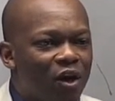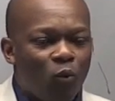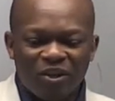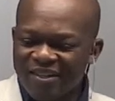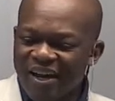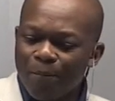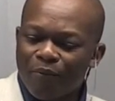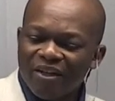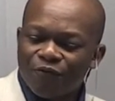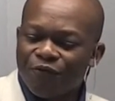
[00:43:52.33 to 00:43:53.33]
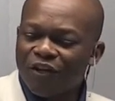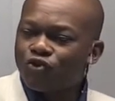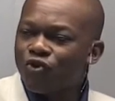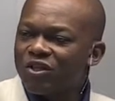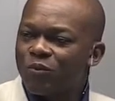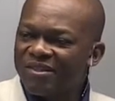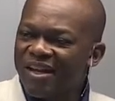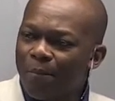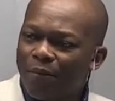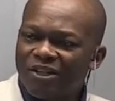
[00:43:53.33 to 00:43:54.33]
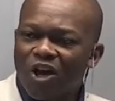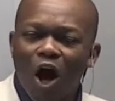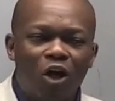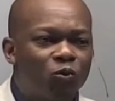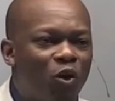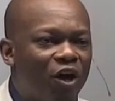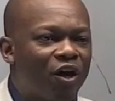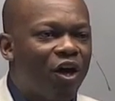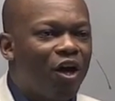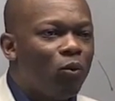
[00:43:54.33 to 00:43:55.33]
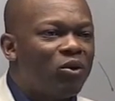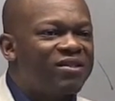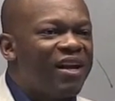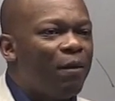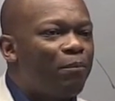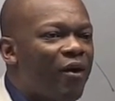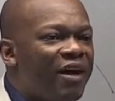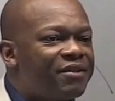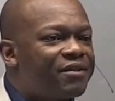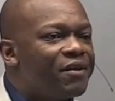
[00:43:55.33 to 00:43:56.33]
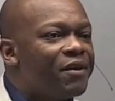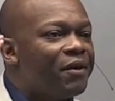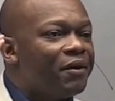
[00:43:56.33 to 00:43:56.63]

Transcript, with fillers: We celebrate victories, we celebrate hard work, we celebrate